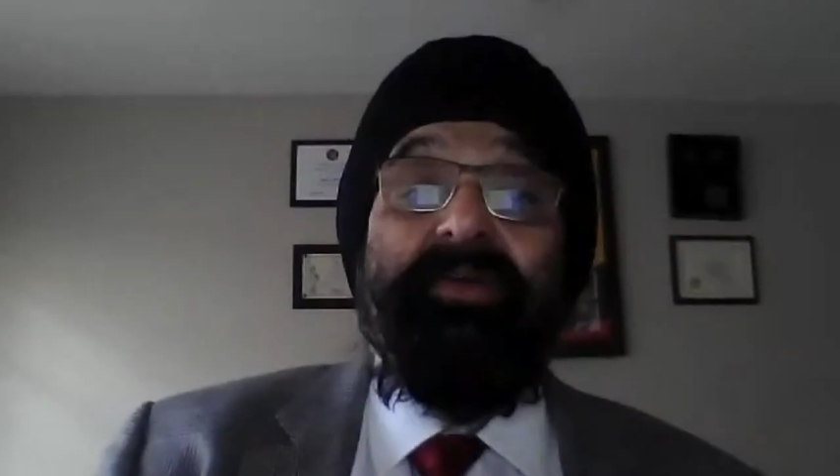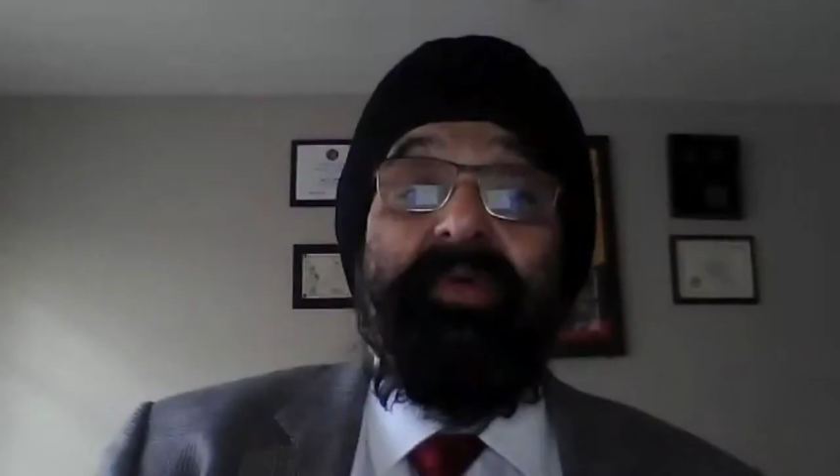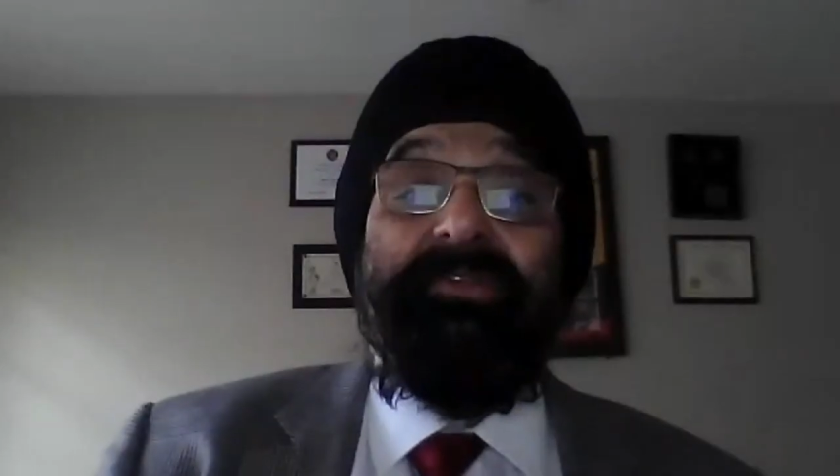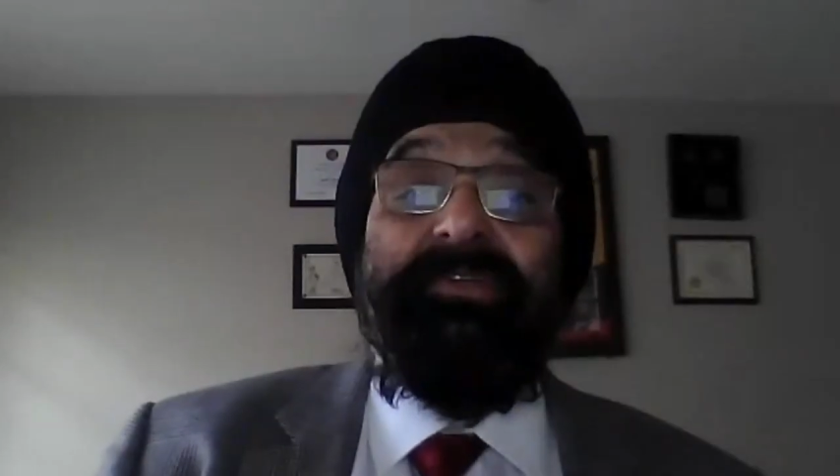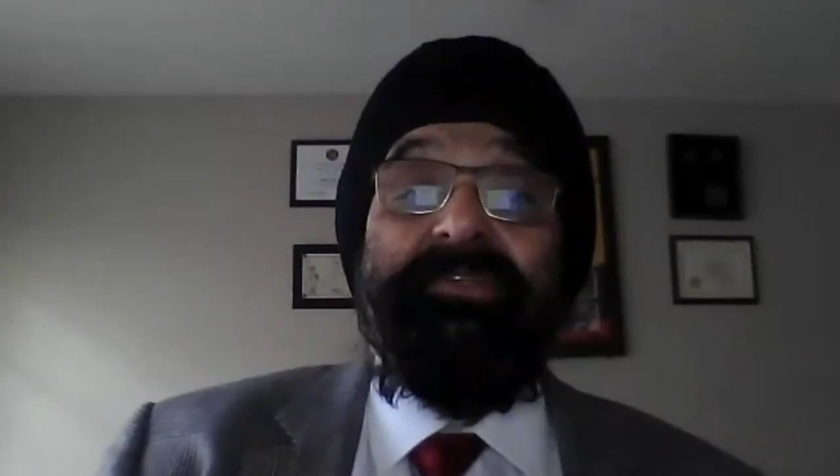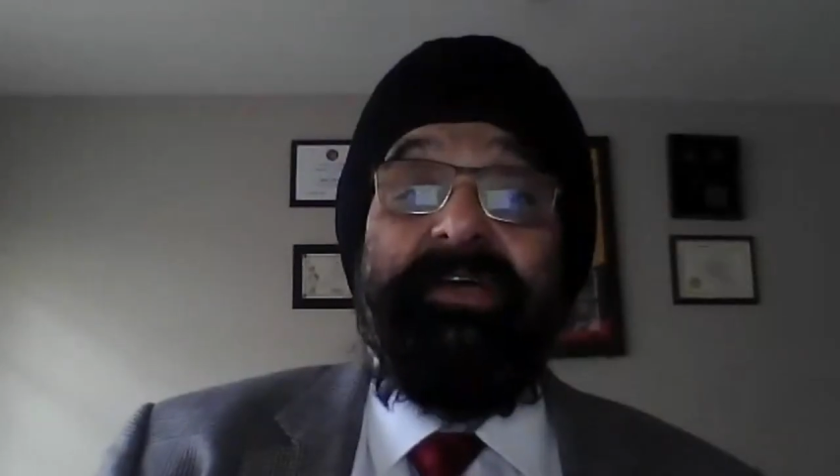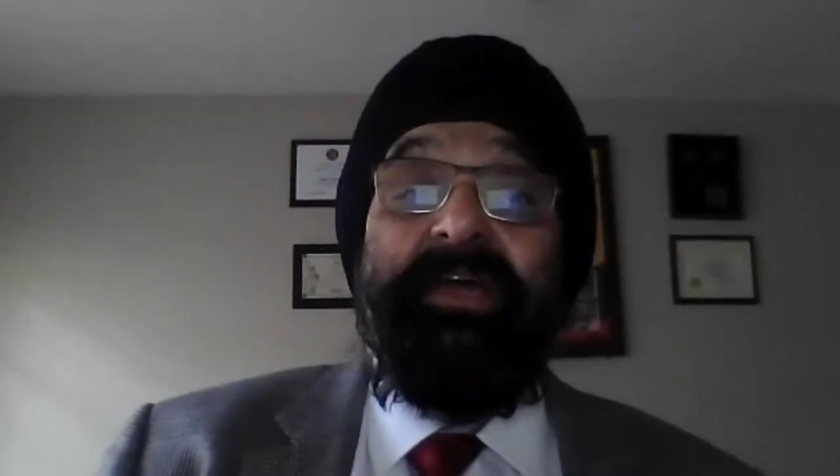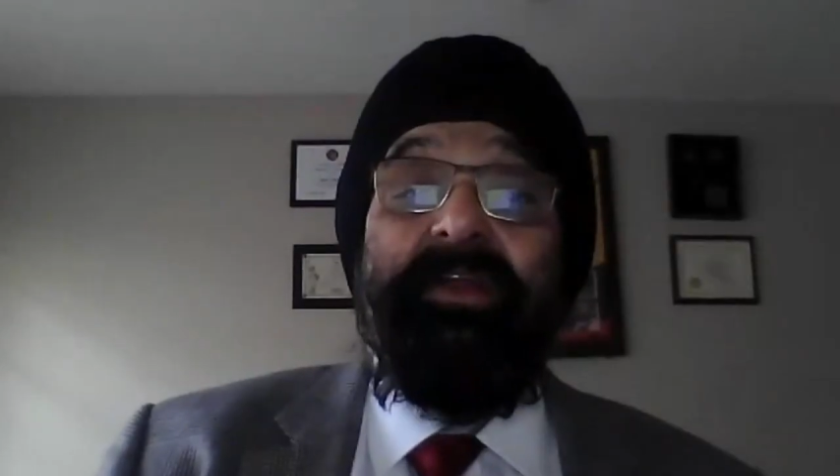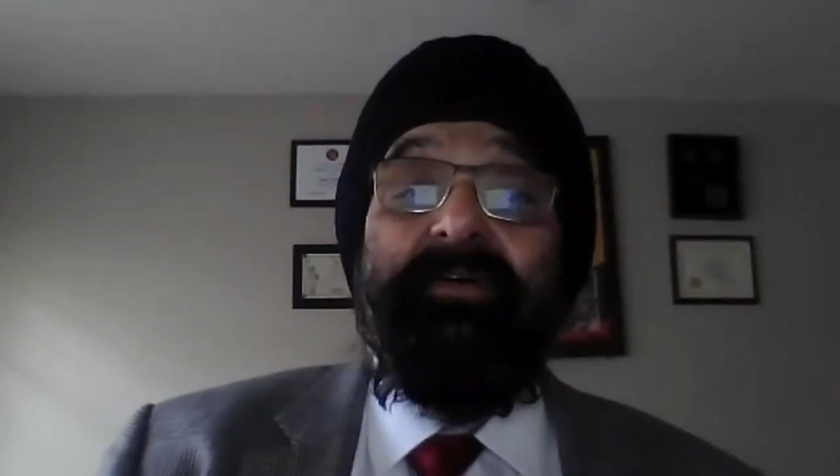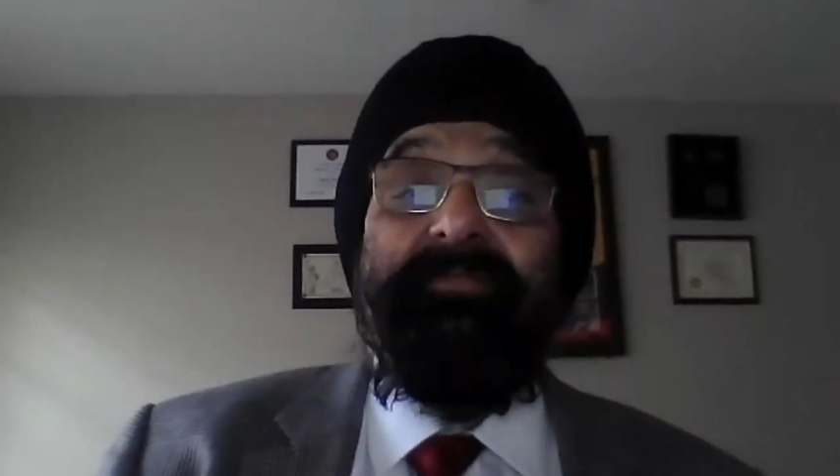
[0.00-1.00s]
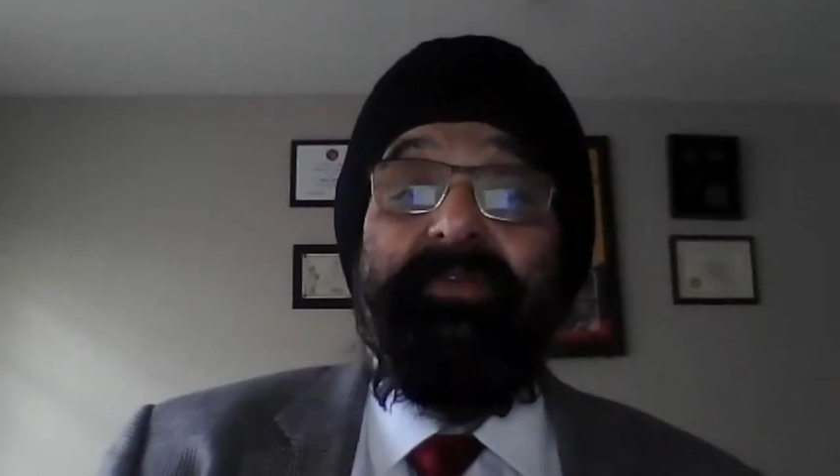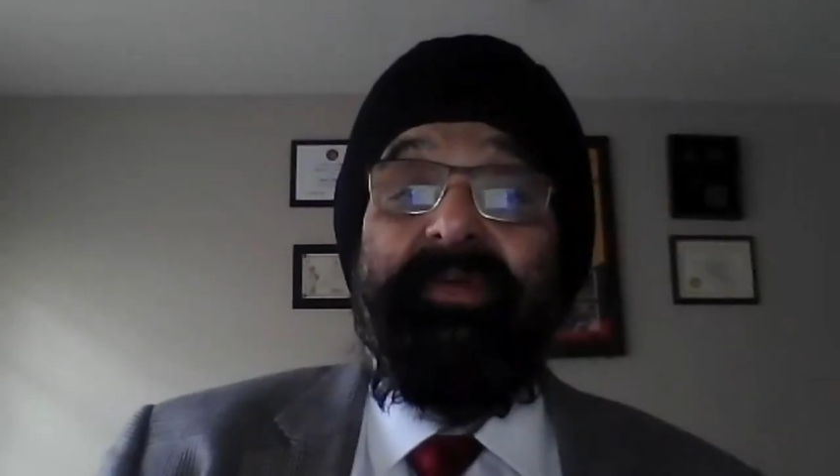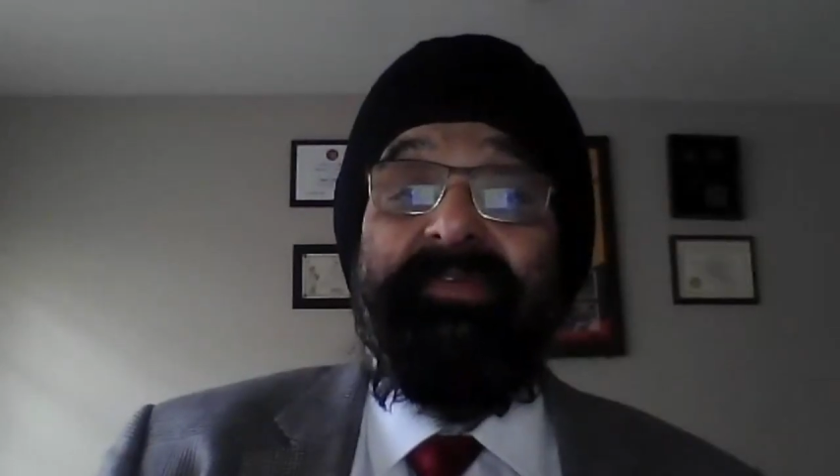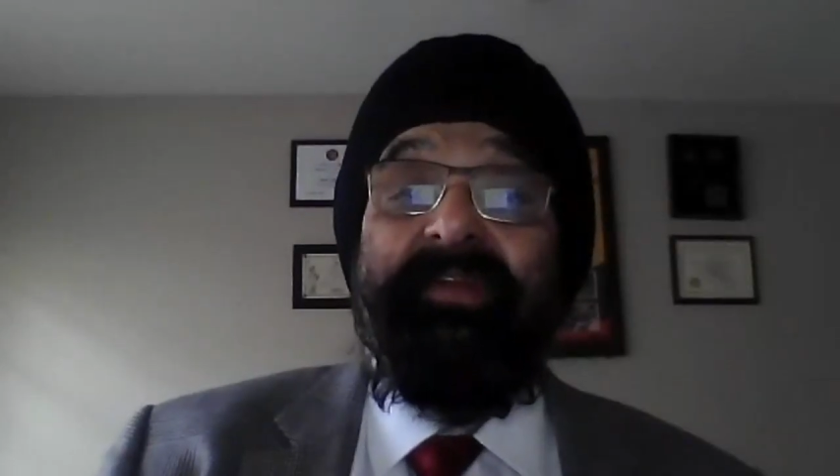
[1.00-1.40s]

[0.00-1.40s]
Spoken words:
question. Son of US